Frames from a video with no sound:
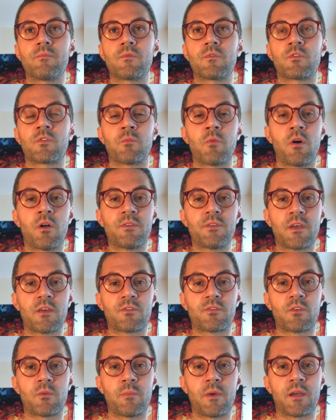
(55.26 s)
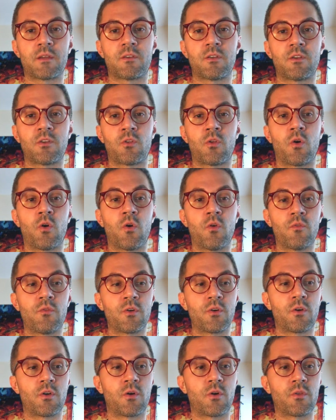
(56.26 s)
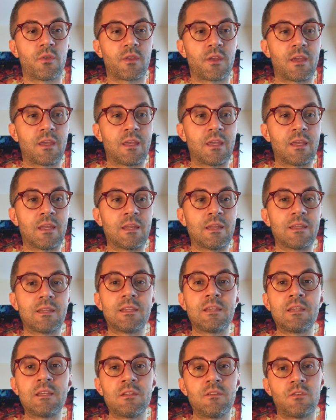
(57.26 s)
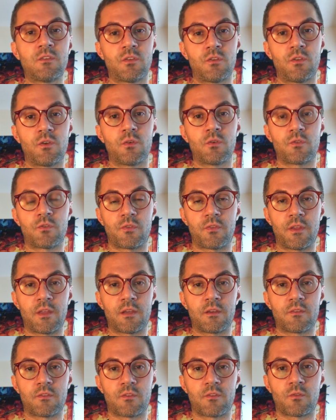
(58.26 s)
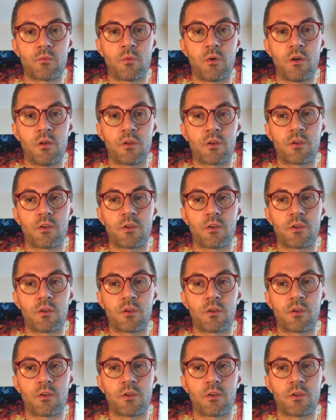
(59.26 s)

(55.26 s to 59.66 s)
small intestinal bacterial overgrowth can lead to those things as well.